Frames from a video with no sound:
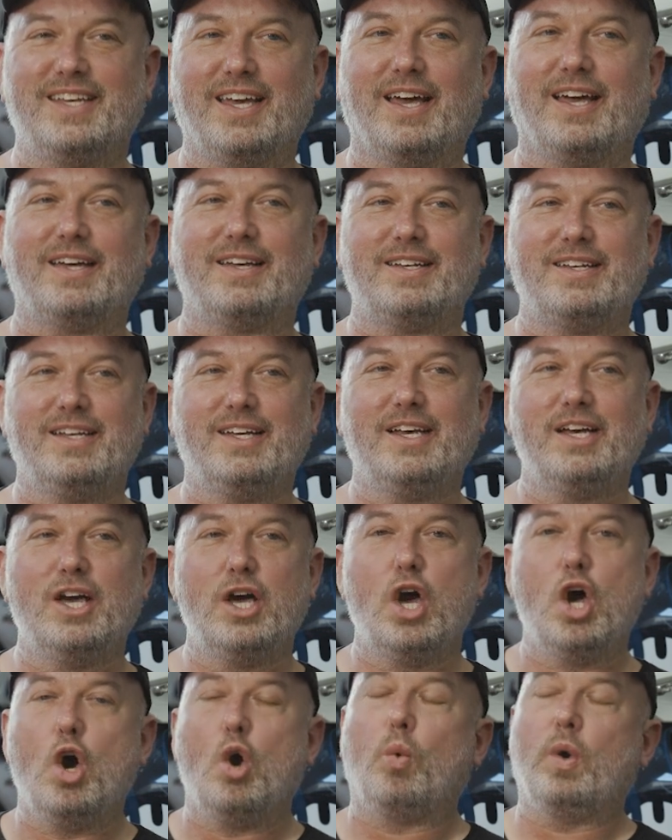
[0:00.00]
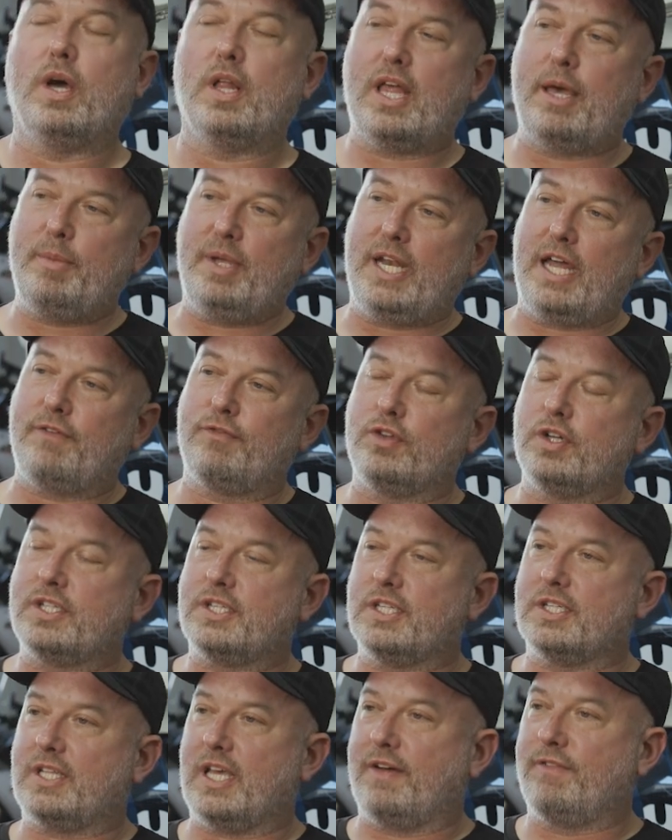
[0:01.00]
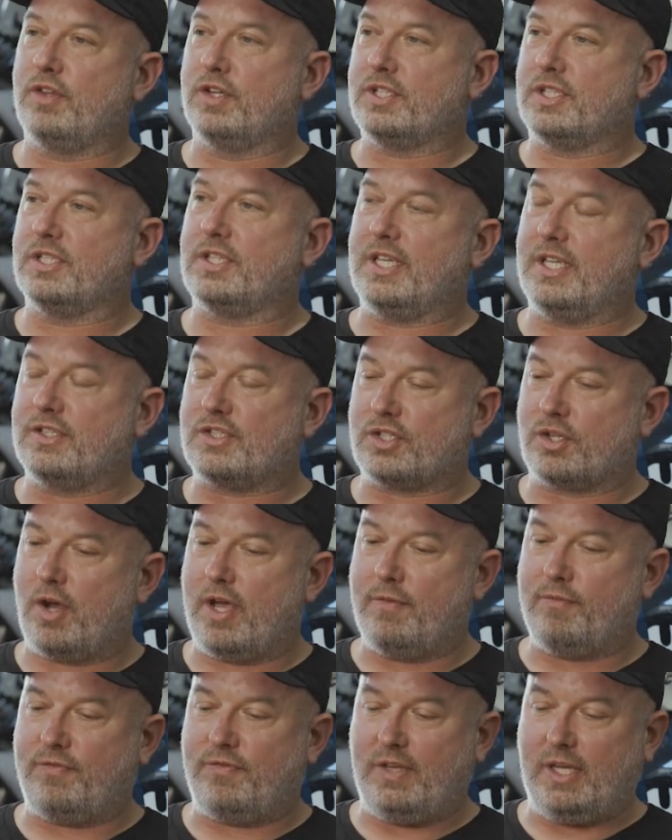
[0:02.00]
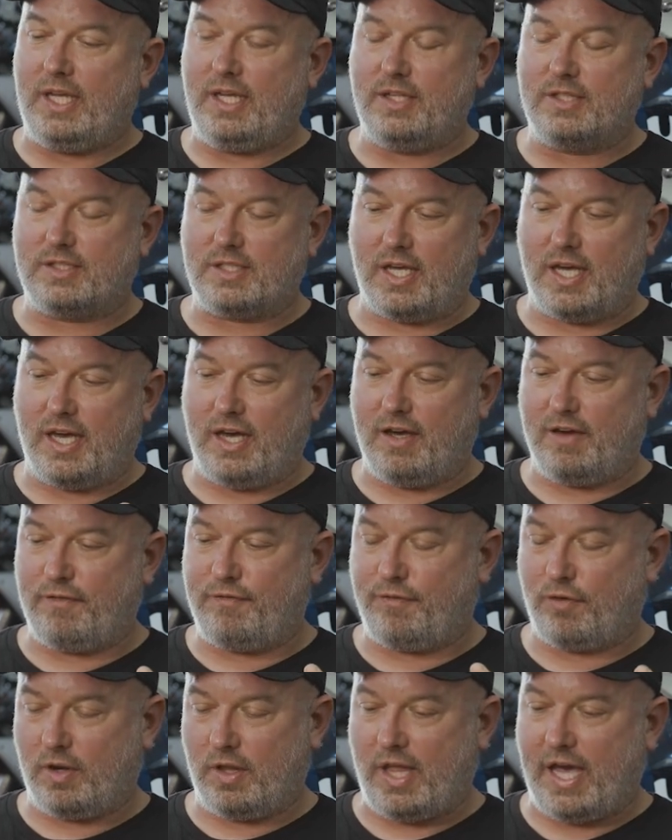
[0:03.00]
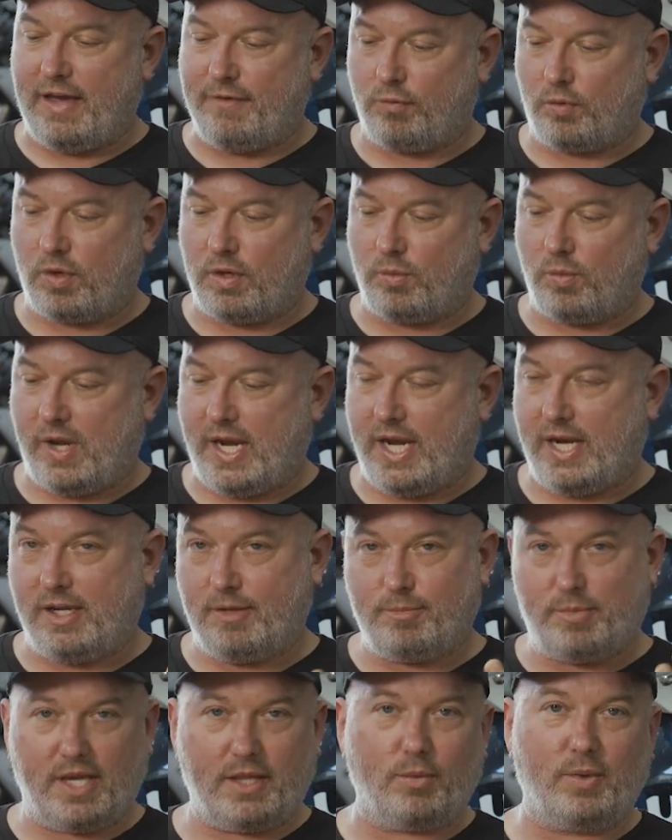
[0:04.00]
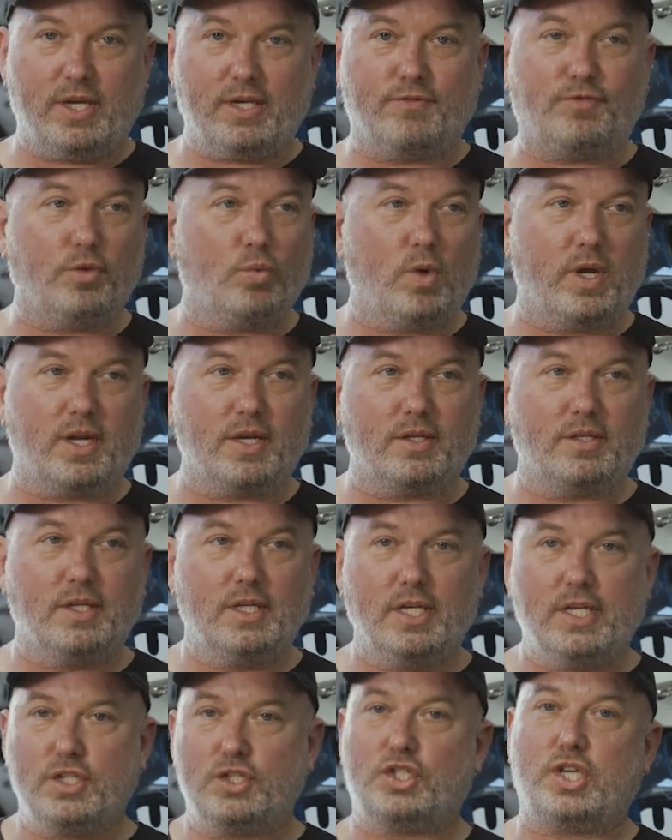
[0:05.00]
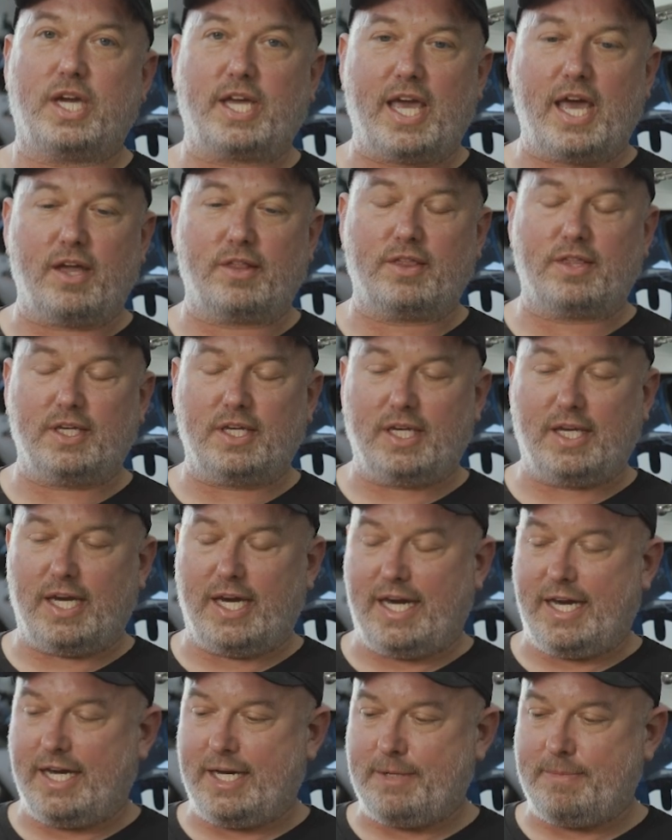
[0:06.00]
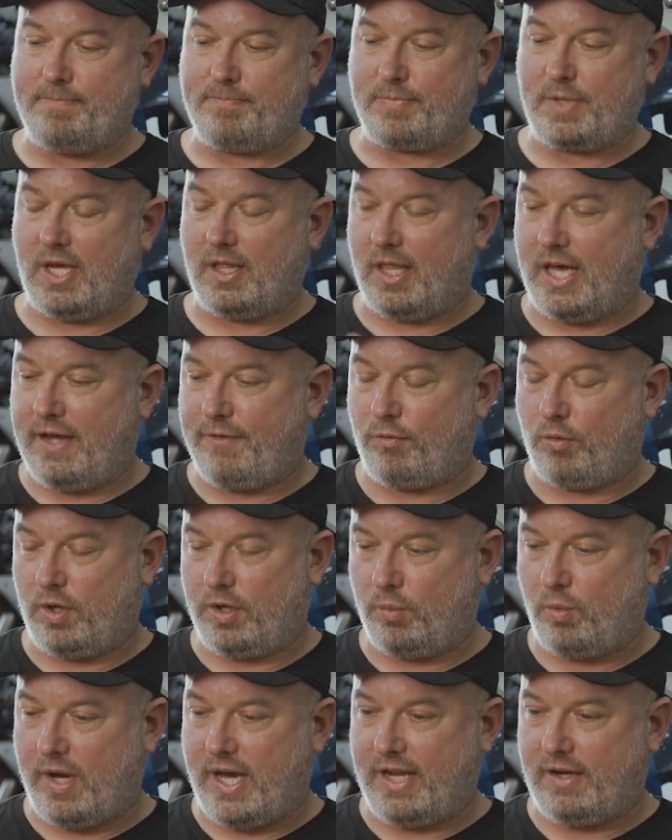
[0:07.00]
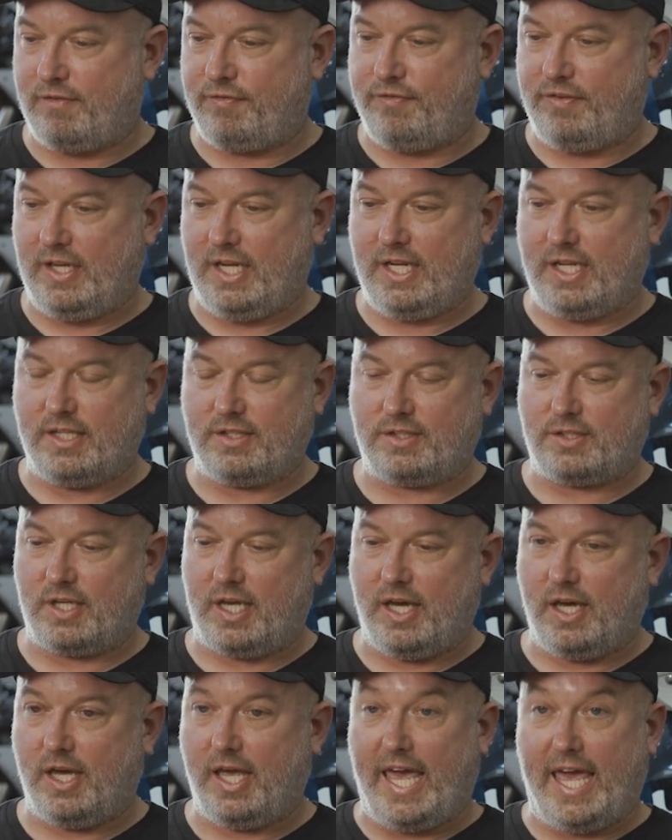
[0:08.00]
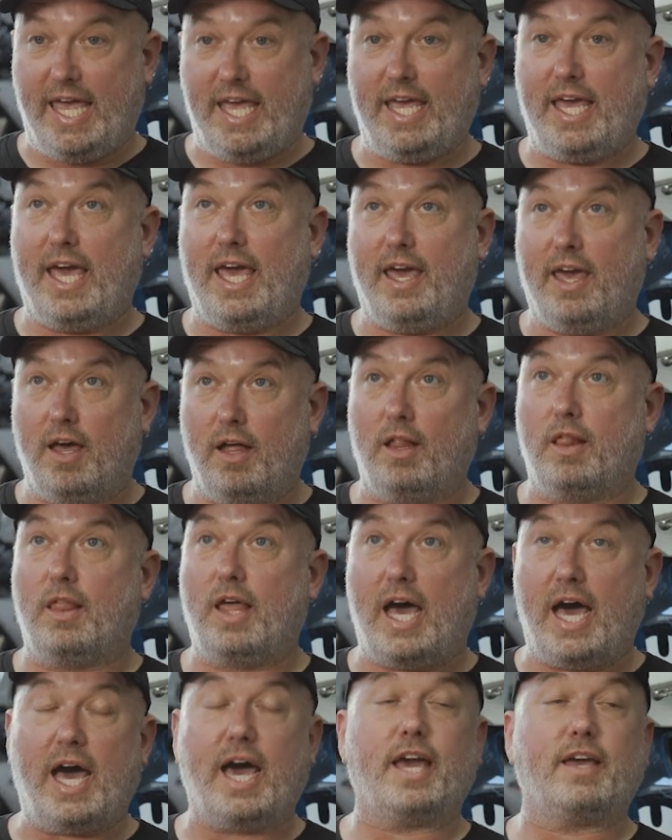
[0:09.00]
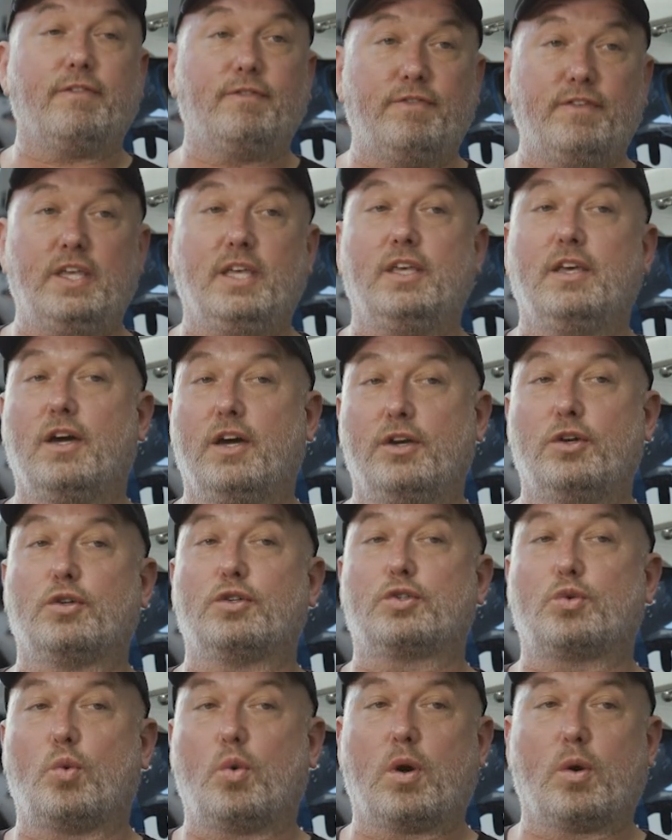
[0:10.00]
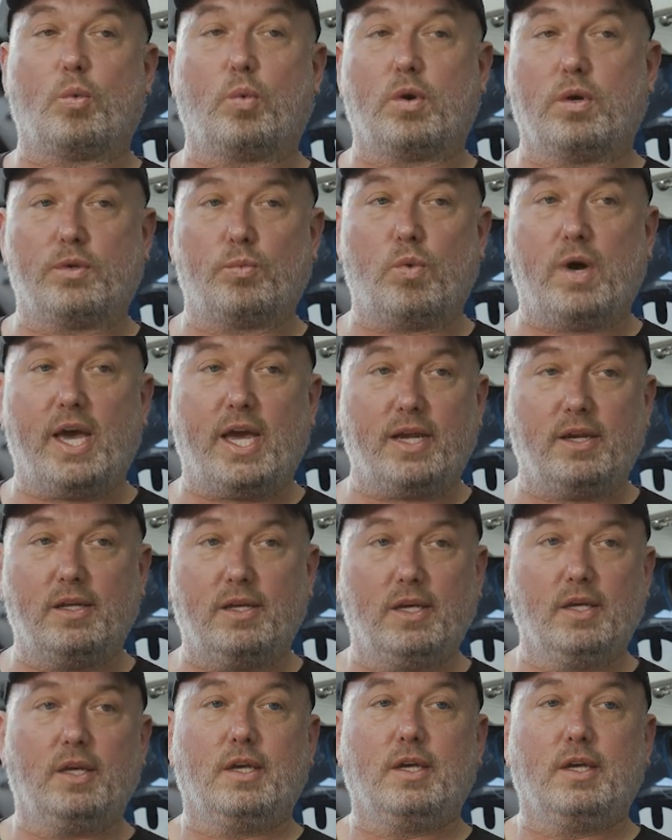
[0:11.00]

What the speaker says: Yeah. Well, I mean, I've looked at the Instagram feed for ALIV Worldwide, and by the way, if you want to check out the ALIV Worldwide feed, it's ALIV_worldwide.